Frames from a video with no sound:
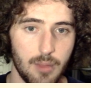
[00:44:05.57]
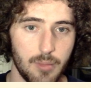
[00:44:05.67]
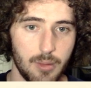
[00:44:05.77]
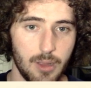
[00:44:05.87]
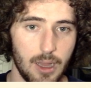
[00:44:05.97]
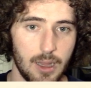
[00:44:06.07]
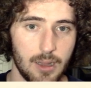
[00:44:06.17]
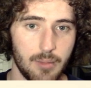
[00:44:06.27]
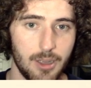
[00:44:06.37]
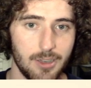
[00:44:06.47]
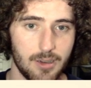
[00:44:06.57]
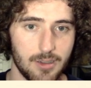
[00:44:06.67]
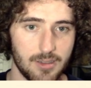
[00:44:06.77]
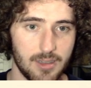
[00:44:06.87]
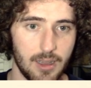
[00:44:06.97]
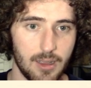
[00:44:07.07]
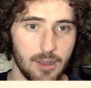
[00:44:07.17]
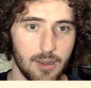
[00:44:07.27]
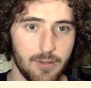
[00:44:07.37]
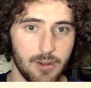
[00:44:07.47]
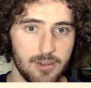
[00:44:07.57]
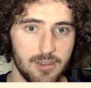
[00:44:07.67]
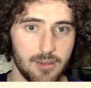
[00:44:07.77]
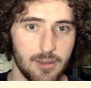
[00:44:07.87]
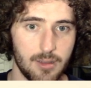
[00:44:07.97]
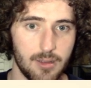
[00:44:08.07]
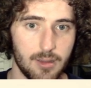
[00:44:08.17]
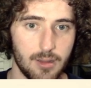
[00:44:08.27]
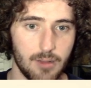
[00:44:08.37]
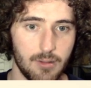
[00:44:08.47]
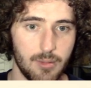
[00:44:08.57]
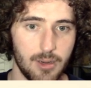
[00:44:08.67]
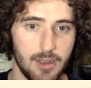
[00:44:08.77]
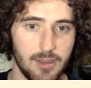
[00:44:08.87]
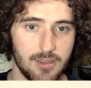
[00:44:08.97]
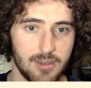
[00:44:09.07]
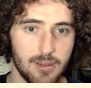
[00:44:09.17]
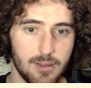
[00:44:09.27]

Maybe I might should have just taken there first. That would have been nice.